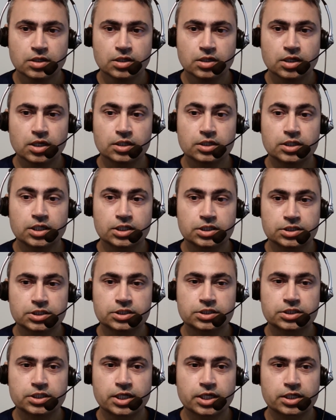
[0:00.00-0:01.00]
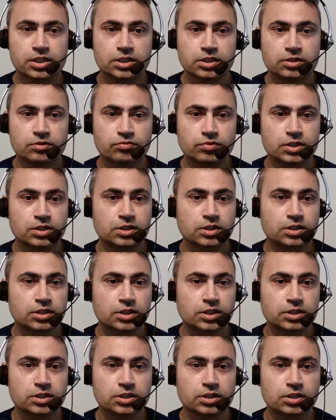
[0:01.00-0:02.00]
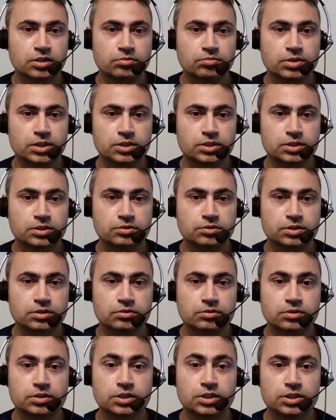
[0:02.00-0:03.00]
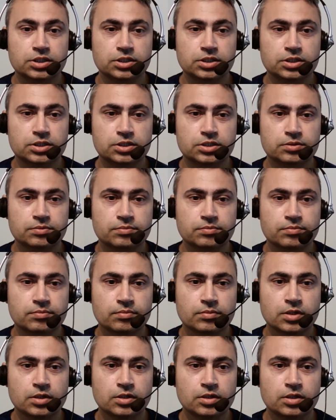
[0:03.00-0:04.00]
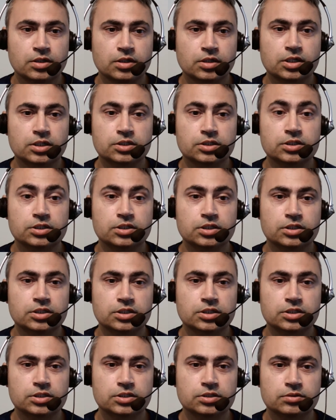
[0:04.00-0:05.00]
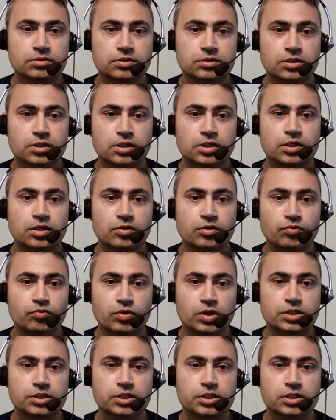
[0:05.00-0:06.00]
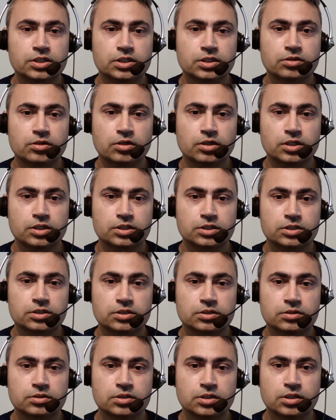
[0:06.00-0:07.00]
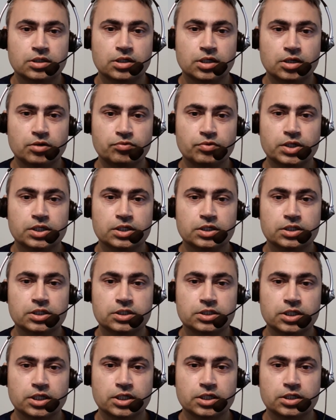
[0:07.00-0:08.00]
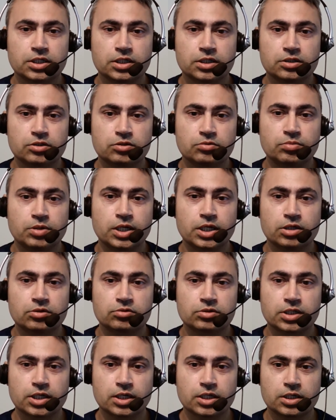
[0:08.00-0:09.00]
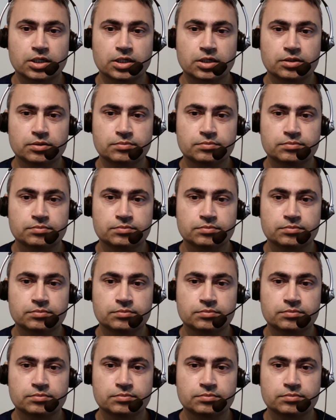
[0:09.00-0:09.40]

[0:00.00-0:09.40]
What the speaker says: And that is exactly what the Canadian government is doing to Canadians. Consider this: $1 trillion are waiting in China to buy out Canada.